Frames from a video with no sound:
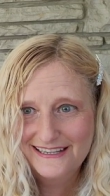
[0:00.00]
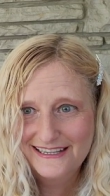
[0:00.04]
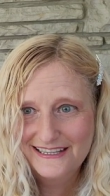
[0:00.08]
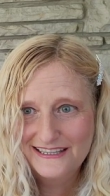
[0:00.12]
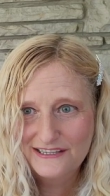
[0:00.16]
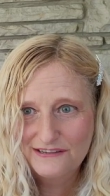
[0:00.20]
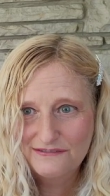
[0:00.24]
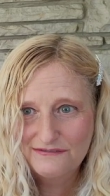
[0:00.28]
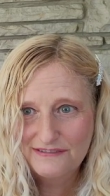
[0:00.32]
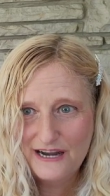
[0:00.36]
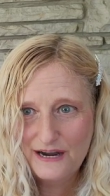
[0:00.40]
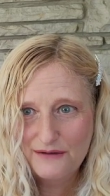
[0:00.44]

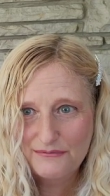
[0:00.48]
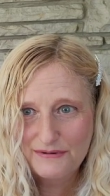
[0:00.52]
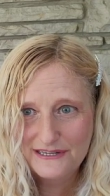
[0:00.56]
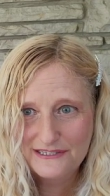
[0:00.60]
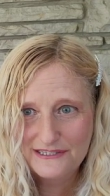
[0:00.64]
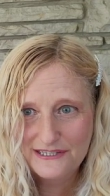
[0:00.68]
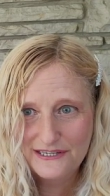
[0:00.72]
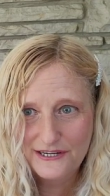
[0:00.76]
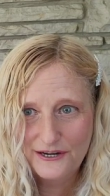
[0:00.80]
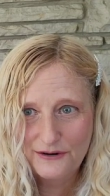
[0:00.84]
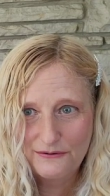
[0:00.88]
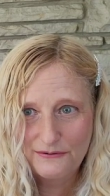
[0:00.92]
And the fabric
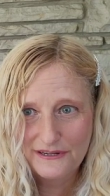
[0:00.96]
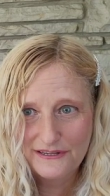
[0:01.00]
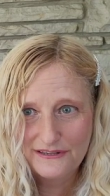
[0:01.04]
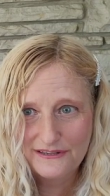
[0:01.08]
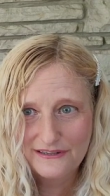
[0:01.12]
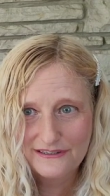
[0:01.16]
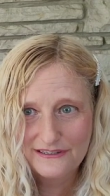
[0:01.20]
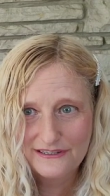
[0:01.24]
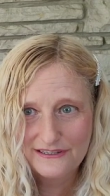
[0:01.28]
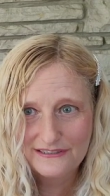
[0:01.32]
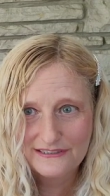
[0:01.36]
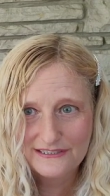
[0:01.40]
to go with
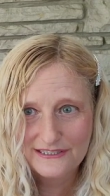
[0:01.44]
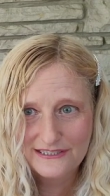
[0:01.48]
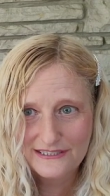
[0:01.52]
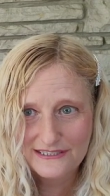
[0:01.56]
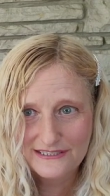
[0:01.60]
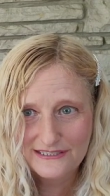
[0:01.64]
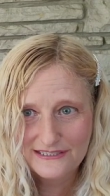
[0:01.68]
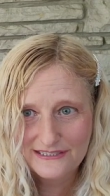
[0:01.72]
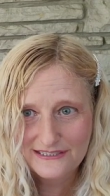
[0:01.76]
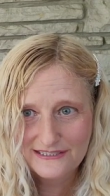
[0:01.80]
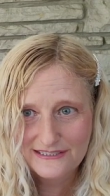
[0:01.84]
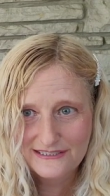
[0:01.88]
it, it
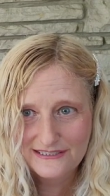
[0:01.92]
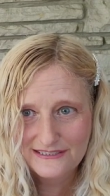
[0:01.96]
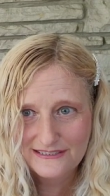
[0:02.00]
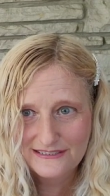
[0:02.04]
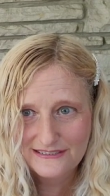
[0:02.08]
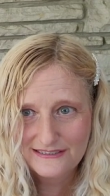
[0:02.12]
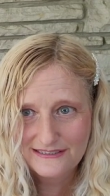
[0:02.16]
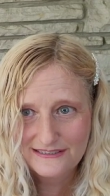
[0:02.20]
just,